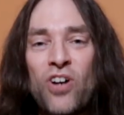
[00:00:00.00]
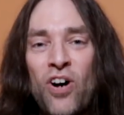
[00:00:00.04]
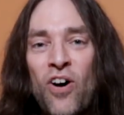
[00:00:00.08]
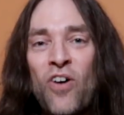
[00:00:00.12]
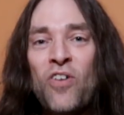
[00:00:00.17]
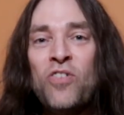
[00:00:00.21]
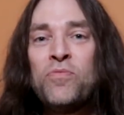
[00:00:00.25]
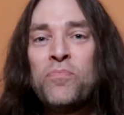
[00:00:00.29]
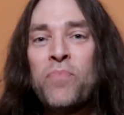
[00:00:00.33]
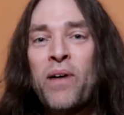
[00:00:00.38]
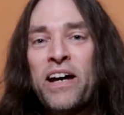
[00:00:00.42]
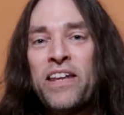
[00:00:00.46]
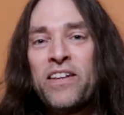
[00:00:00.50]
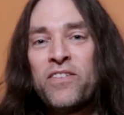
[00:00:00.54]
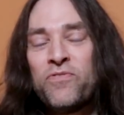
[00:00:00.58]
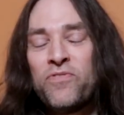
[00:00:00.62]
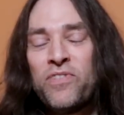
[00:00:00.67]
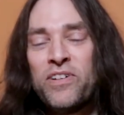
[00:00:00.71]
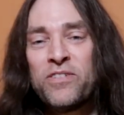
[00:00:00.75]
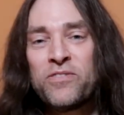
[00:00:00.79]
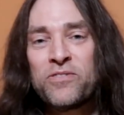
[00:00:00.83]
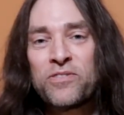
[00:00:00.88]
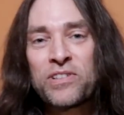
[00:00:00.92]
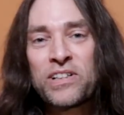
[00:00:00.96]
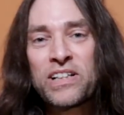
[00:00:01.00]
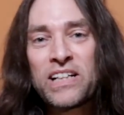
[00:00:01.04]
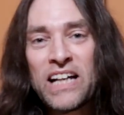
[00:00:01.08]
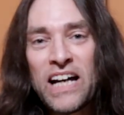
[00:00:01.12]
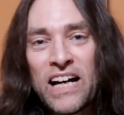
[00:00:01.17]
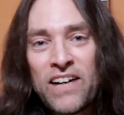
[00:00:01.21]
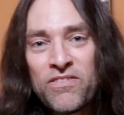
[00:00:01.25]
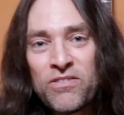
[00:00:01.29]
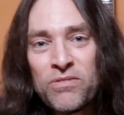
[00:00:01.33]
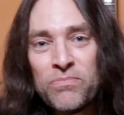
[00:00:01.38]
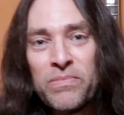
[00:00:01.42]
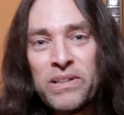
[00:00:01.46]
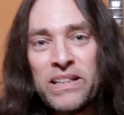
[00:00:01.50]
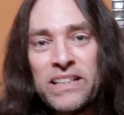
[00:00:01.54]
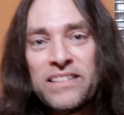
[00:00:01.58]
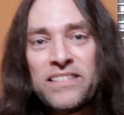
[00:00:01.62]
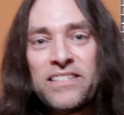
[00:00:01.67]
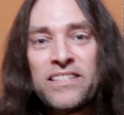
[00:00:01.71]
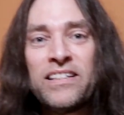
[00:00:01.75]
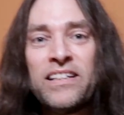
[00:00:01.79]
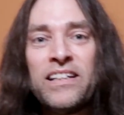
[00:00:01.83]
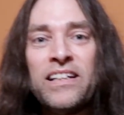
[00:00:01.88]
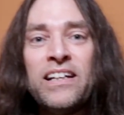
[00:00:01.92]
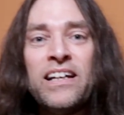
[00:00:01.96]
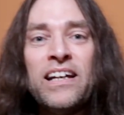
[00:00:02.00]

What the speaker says: owned by the federal government.